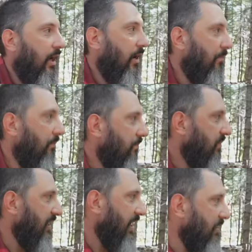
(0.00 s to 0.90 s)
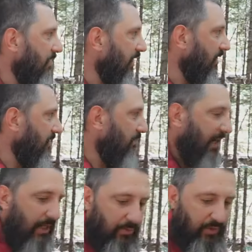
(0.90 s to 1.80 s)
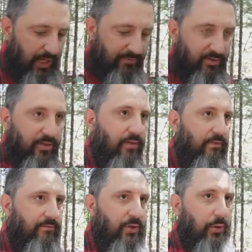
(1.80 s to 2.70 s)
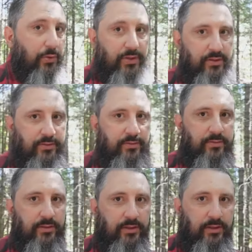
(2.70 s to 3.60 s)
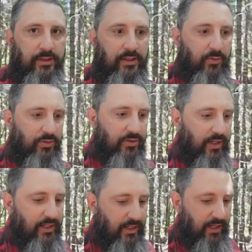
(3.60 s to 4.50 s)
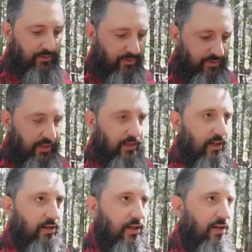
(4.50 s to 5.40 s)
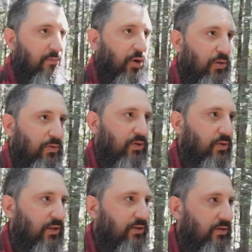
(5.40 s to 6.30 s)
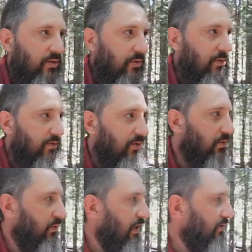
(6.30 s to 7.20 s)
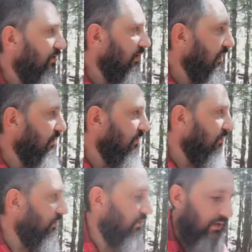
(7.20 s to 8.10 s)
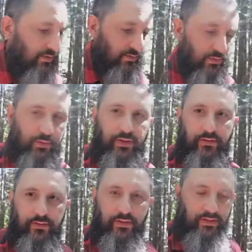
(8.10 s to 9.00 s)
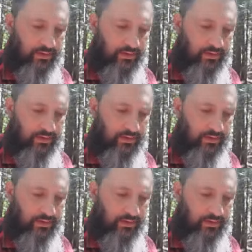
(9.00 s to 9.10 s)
Um, did anybody in the Bible ever vote? Was there any kind of a thing there? You have multiple choice in terms of who gets to lead you and who gets to rule you.